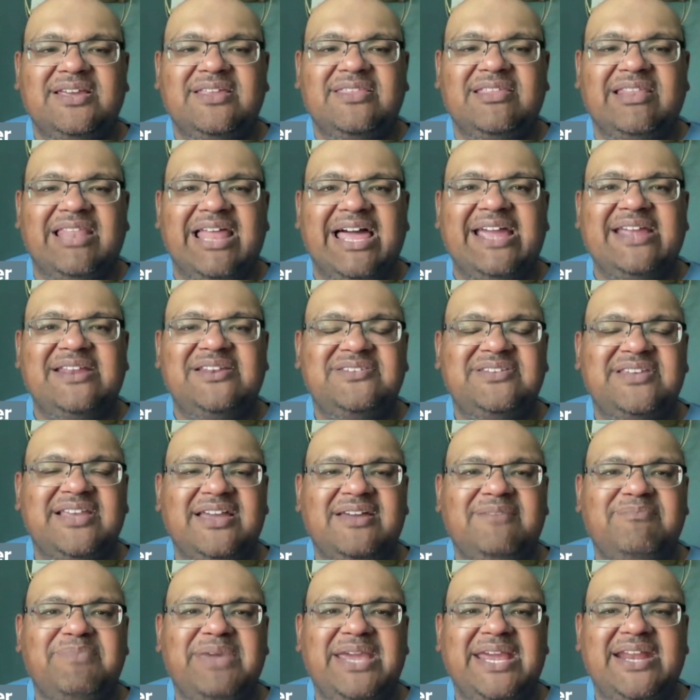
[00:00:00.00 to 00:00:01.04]
The Lions
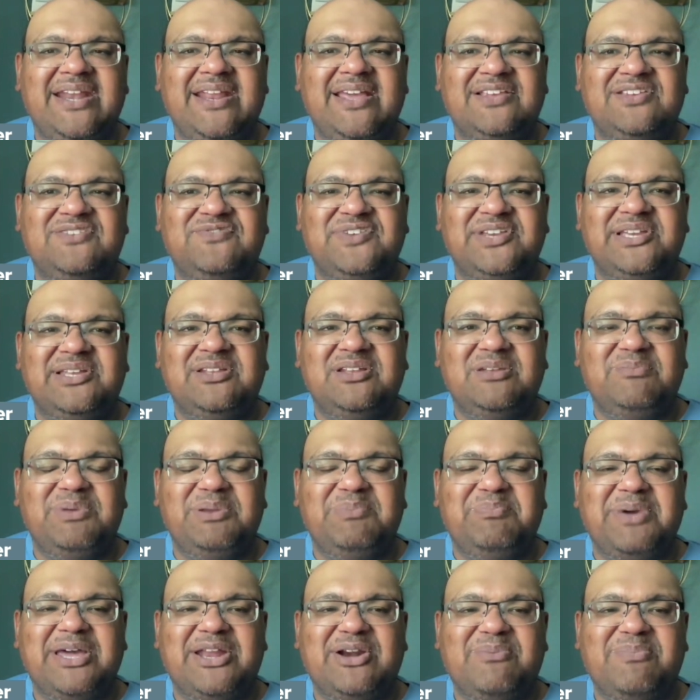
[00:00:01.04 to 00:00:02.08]
made us feel a little
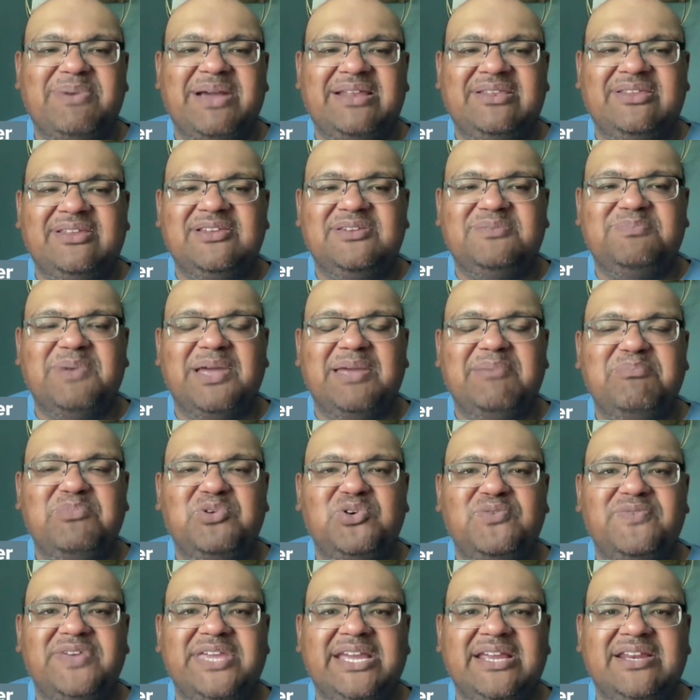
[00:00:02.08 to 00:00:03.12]
bit better about this by
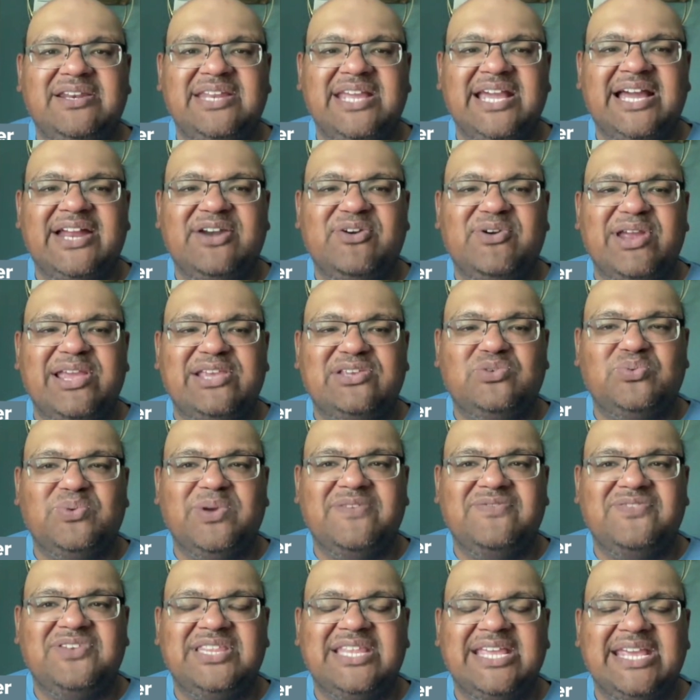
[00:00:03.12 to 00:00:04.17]
moving DeAndre
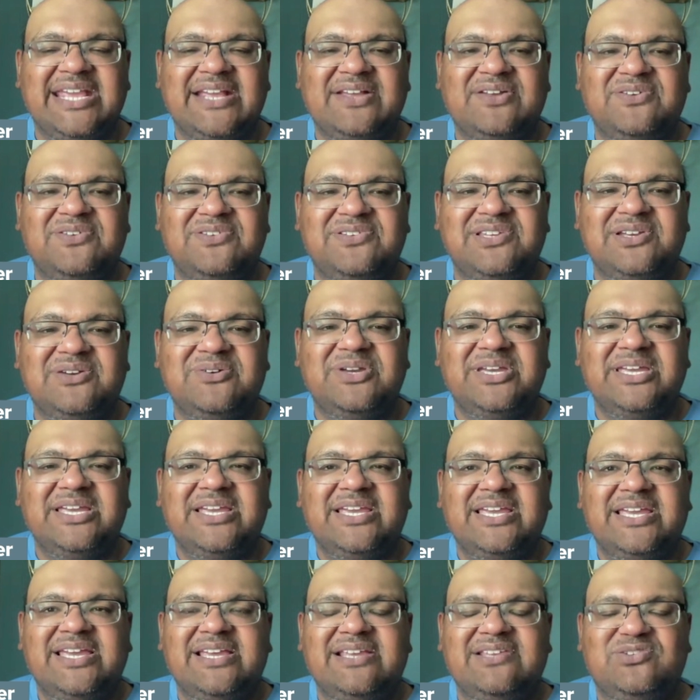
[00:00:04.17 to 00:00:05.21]
Swift to the Eagles. So
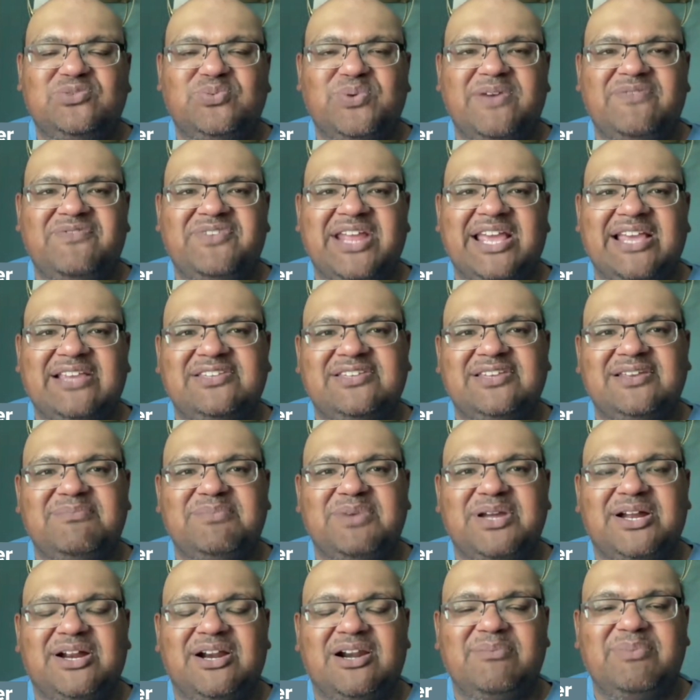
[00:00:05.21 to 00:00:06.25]
Swift has some
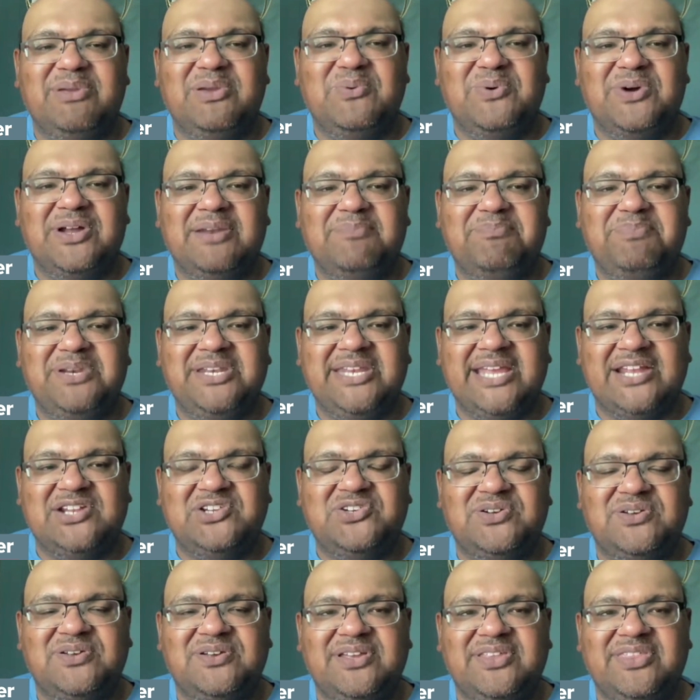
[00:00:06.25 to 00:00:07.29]
RB1
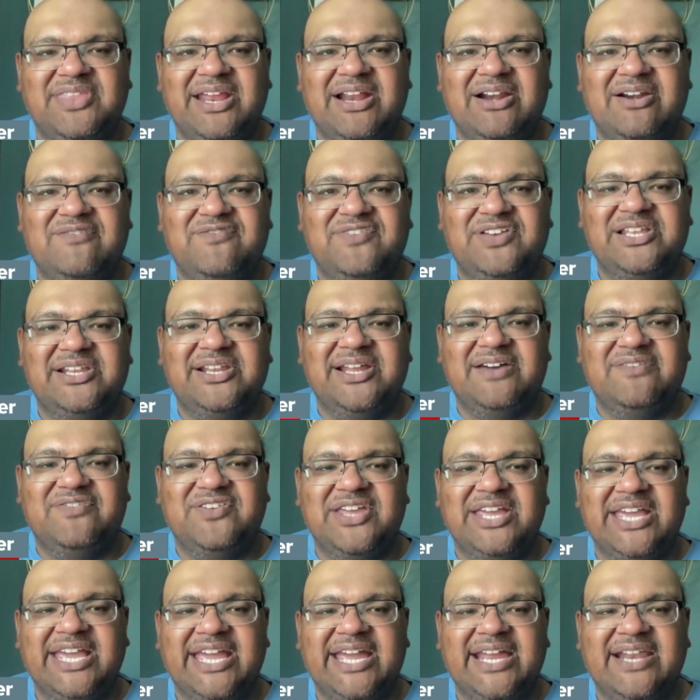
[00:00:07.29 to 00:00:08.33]
potential there in
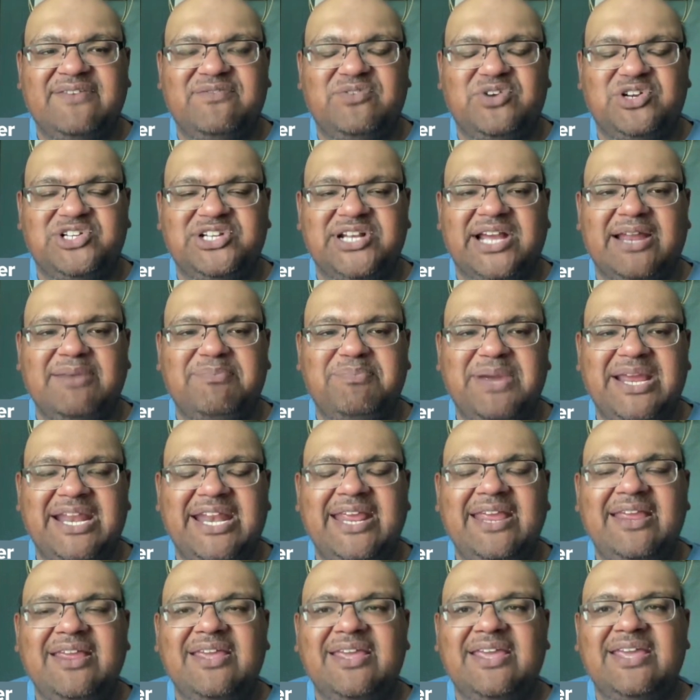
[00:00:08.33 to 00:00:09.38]
Philadelphia ahead of Rashad
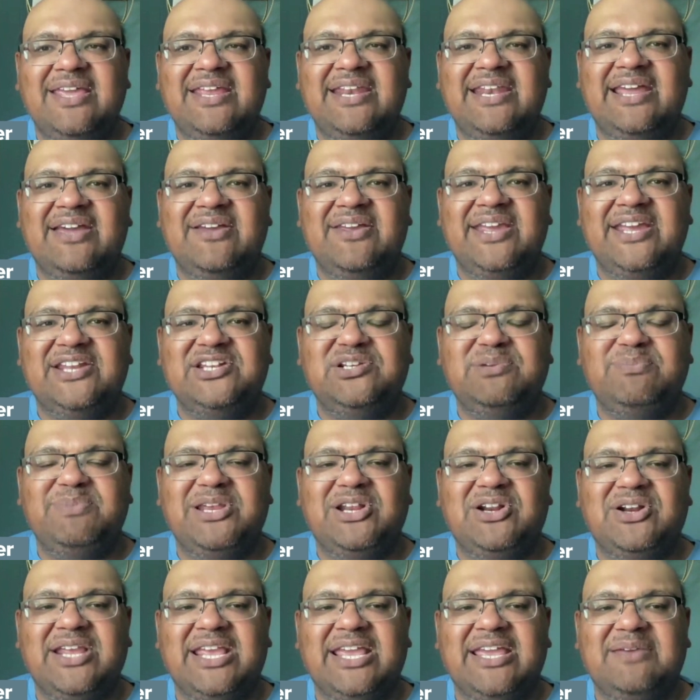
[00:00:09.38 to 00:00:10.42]
Penny. Now you get
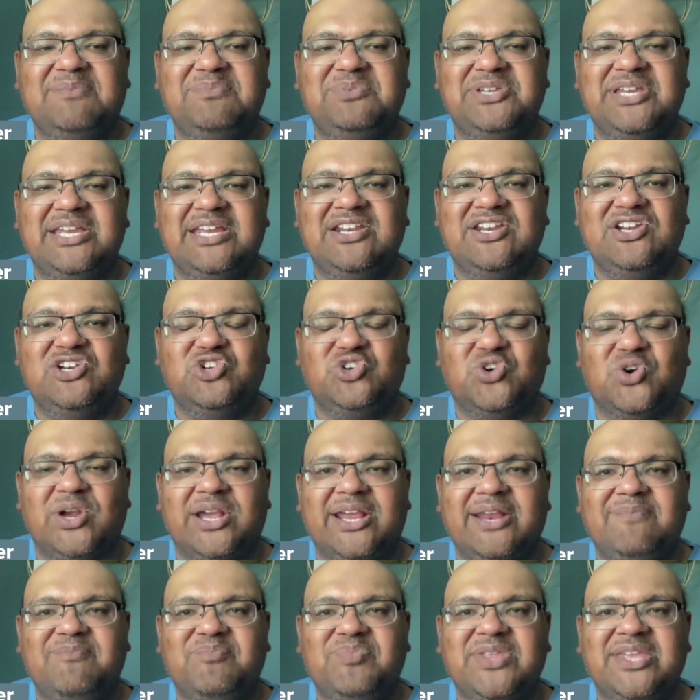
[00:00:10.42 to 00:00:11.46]
Jahmyr Gibbs in
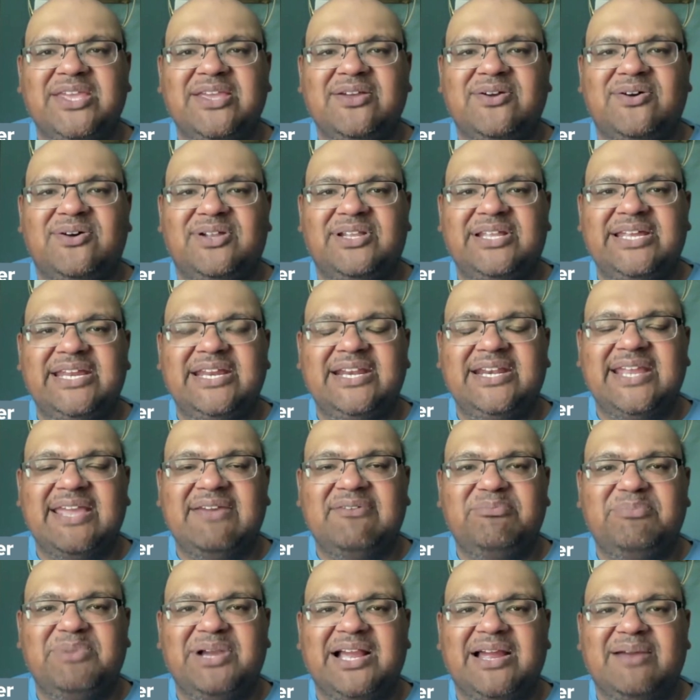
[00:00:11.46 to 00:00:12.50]
Detroit. Only
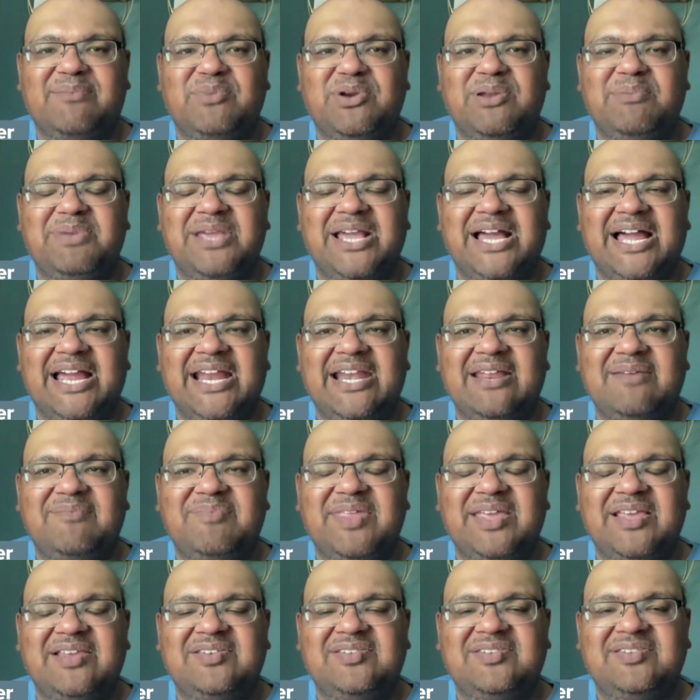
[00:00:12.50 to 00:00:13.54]
David Montgomery behind him.
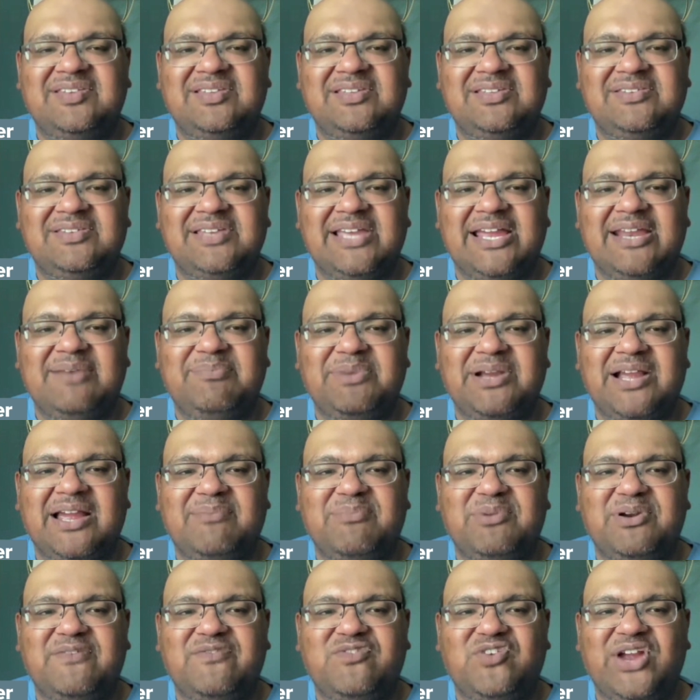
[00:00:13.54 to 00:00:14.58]
They signed
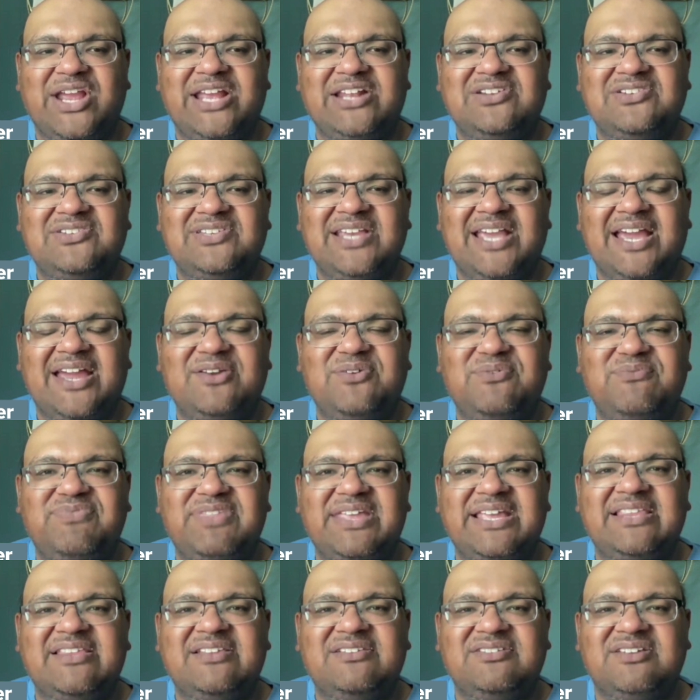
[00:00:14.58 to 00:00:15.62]
Montgomery free agency. I don't
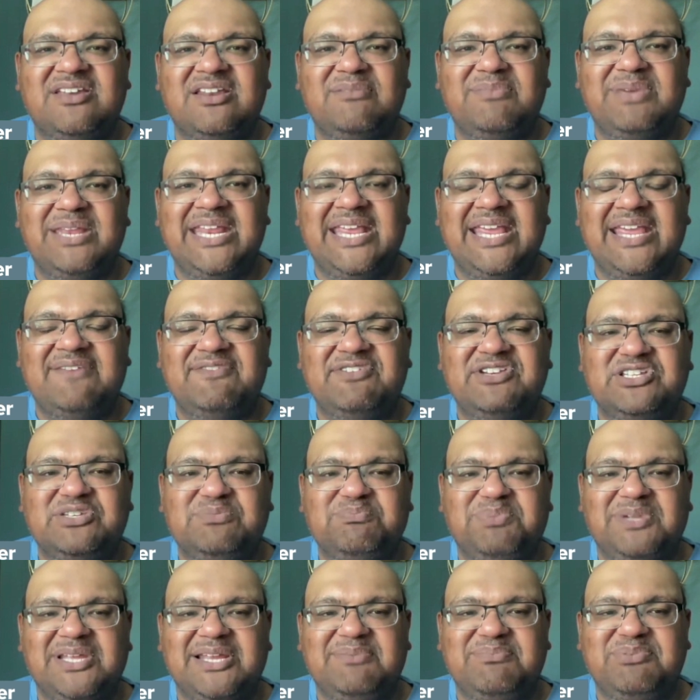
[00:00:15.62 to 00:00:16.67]
think it's going to be an even
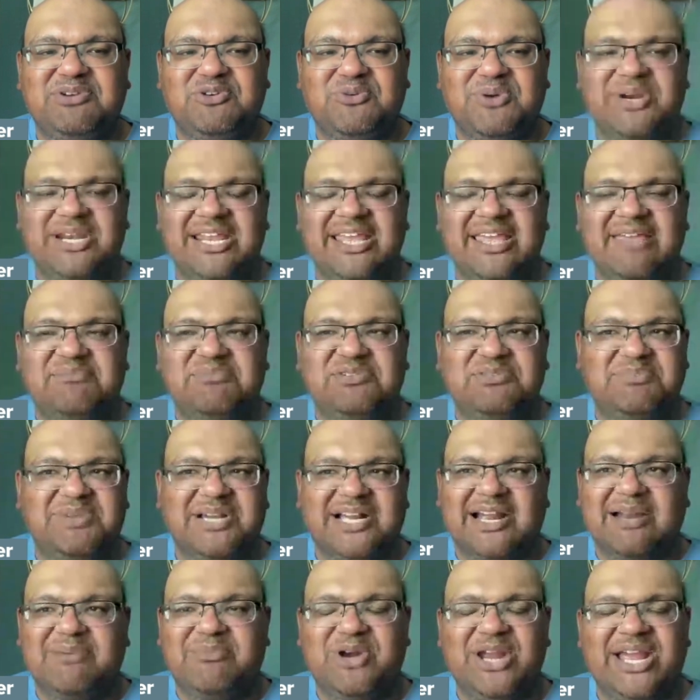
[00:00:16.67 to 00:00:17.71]
split between Gibbs and
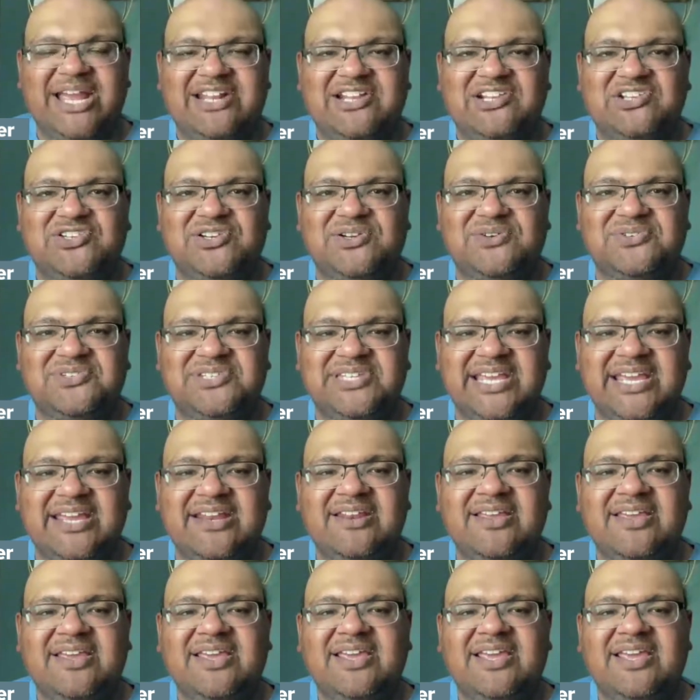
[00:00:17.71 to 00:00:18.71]
Montgomery. I just don't see it.